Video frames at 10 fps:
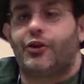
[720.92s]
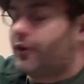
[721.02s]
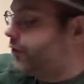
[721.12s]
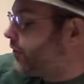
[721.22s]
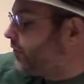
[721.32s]
and
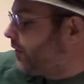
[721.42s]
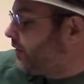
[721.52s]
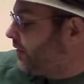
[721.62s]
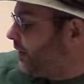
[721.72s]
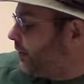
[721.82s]
tartar that's on
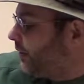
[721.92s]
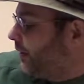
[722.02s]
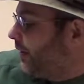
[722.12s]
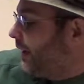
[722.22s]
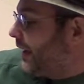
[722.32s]
the teeth.
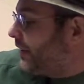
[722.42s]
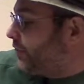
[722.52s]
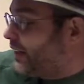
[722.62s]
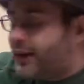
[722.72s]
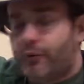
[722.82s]

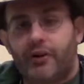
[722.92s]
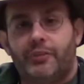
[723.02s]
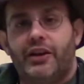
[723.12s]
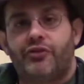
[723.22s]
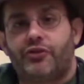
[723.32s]
After that, we're going
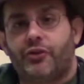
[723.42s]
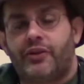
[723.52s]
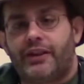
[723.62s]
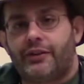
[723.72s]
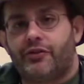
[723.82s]
to make
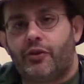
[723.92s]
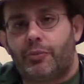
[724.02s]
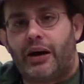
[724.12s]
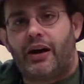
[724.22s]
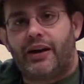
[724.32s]
sure that there's no
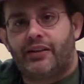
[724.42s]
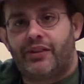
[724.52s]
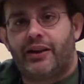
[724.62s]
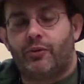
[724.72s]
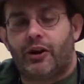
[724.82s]
pockets
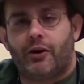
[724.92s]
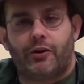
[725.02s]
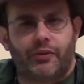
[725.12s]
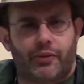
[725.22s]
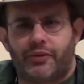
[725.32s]

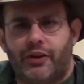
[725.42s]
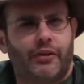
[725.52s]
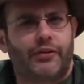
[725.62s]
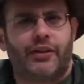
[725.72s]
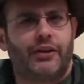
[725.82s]
anywhere or
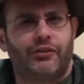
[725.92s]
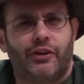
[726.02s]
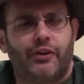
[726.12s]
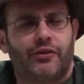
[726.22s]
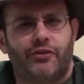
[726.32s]
other things
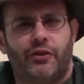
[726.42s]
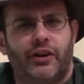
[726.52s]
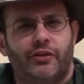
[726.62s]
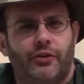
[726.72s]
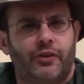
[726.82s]
that are
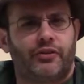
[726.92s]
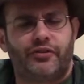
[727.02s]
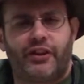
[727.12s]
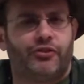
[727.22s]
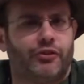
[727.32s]
concerning as far as
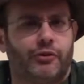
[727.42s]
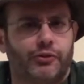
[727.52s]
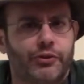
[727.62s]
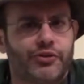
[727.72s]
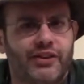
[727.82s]
infection or
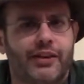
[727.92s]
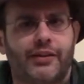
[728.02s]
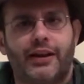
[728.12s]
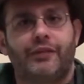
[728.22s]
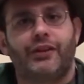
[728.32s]
loose teeth
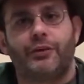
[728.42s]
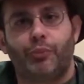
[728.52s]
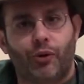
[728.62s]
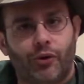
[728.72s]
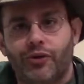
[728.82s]
that have to get
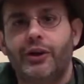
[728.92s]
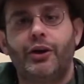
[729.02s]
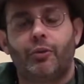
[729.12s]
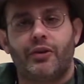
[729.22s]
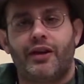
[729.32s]
pulled.
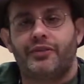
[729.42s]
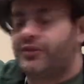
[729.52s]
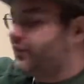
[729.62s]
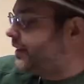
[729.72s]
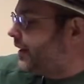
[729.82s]
We'll
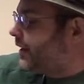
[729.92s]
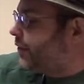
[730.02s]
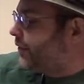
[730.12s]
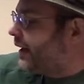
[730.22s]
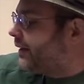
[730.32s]
obviously take
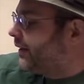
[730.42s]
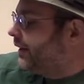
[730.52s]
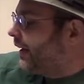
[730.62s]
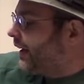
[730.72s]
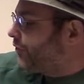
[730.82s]
care of that.
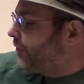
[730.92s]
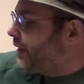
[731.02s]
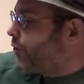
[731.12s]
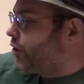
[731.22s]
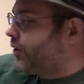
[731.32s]
After
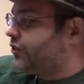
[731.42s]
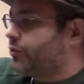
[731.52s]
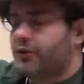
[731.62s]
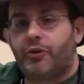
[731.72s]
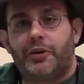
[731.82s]
that, we'll go on
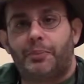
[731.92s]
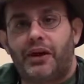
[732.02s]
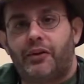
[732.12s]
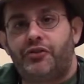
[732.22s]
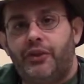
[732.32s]
to a little bit of
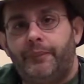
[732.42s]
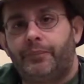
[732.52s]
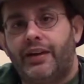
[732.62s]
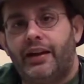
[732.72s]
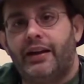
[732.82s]
polishing
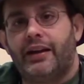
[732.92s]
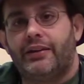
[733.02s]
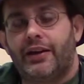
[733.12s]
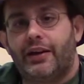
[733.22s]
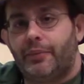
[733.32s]

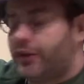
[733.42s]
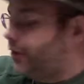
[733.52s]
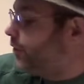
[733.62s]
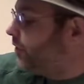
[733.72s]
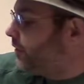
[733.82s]
and make your